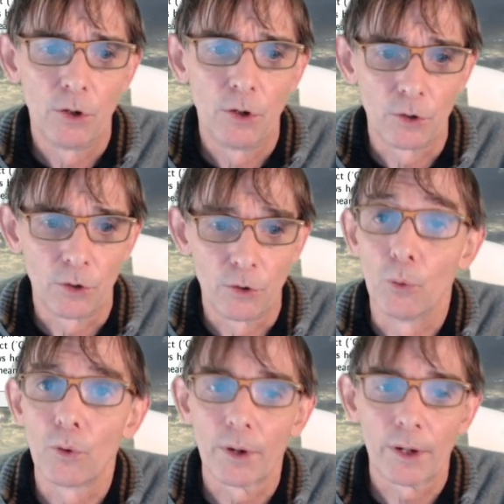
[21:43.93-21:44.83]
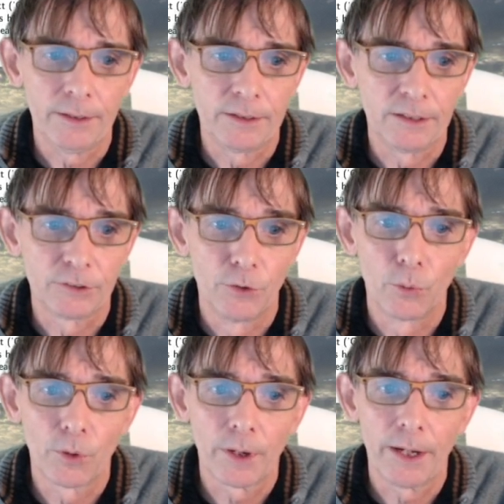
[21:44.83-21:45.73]
An OR gate is a
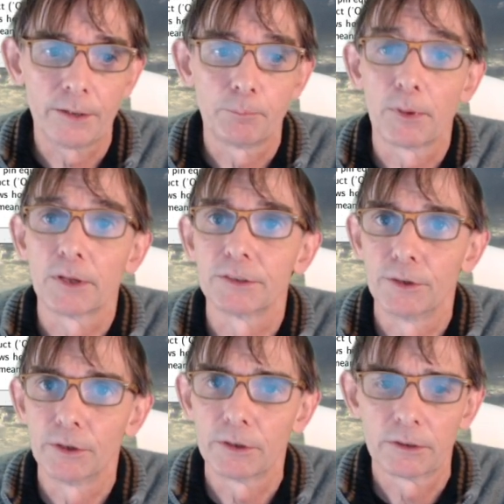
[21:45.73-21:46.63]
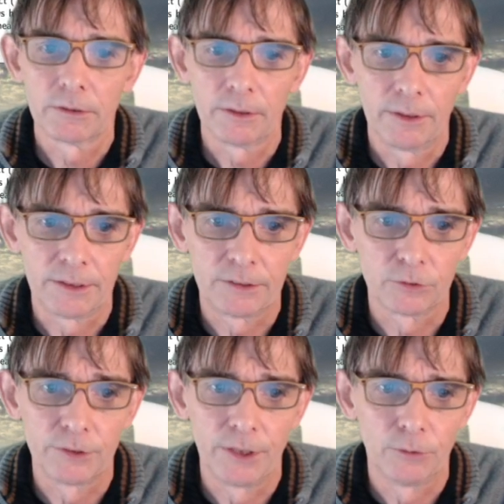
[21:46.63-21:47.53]
NOR gate plus a NOT, and that's
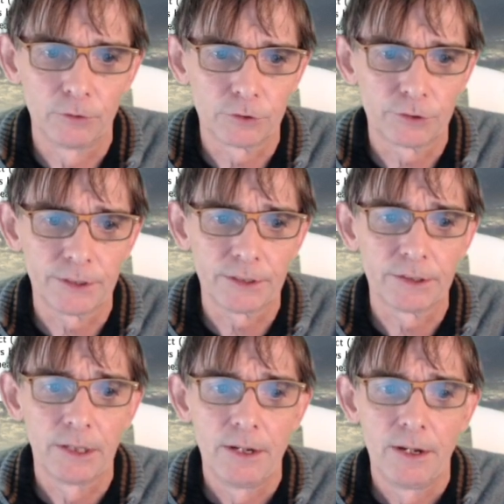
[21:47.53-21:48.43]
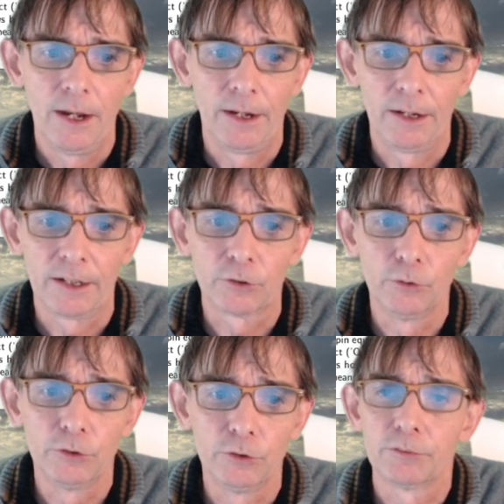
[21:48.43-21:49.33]
then also 6. And the
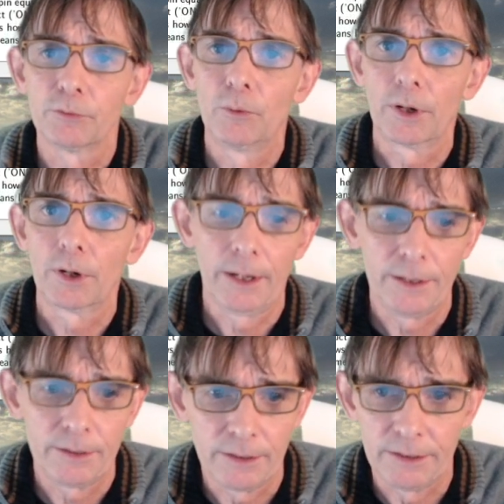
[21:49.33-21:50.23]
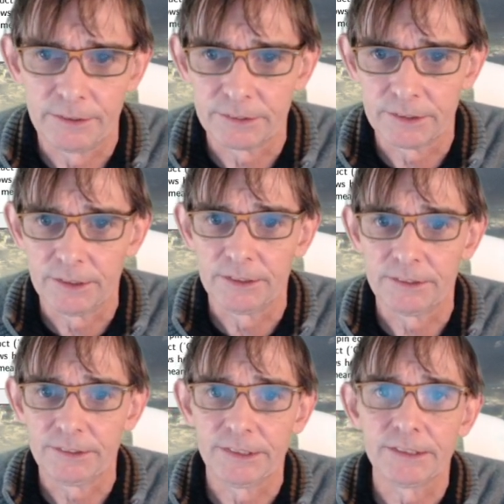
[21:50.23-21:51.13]
exclusive OR gate is
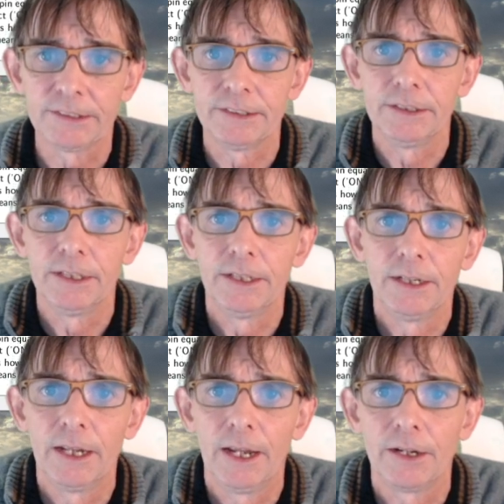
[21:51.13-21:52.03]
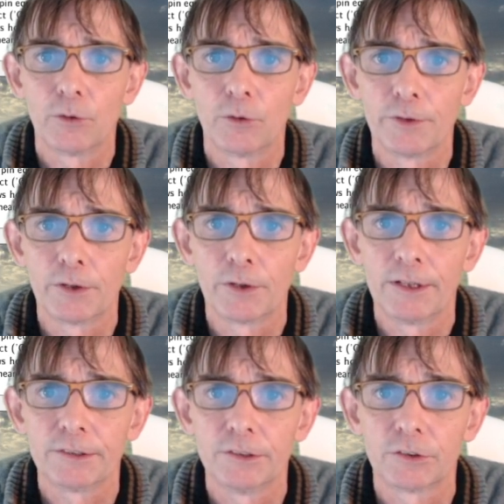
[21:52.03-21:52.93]
16 in any
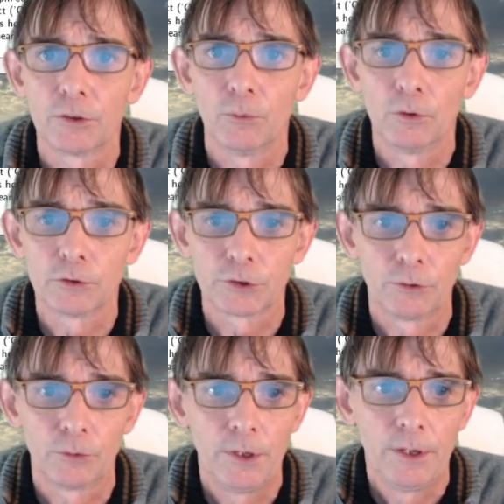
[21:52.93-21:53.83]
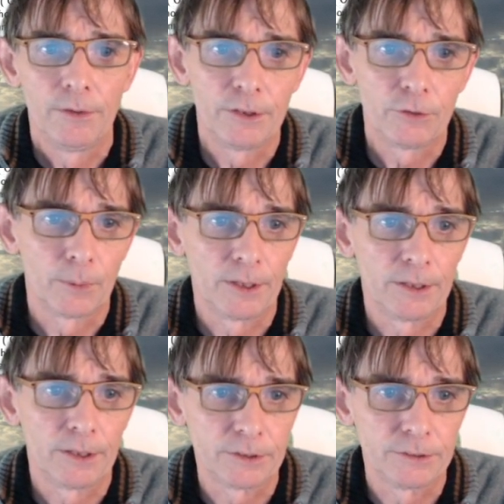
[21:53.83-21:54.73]
configuration. So also this one,
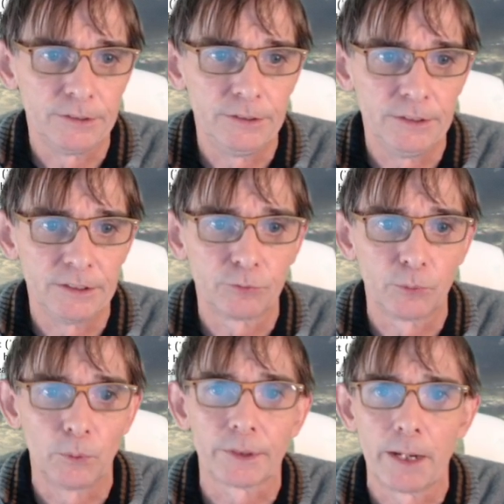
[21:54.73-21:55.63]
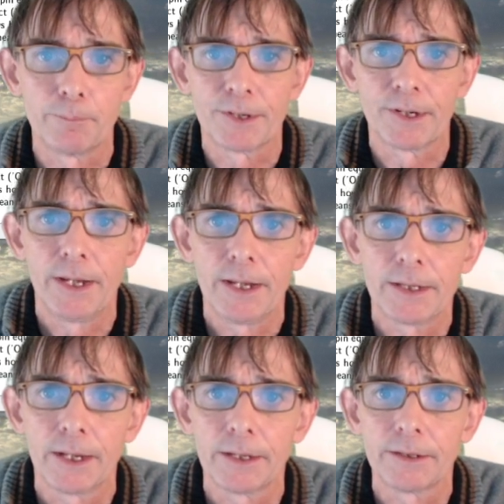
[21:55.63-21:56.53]
as you can see, is 4 times a
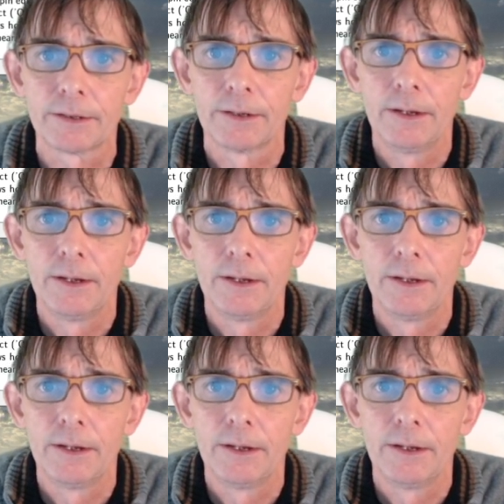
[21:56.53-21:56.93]
NAND gate,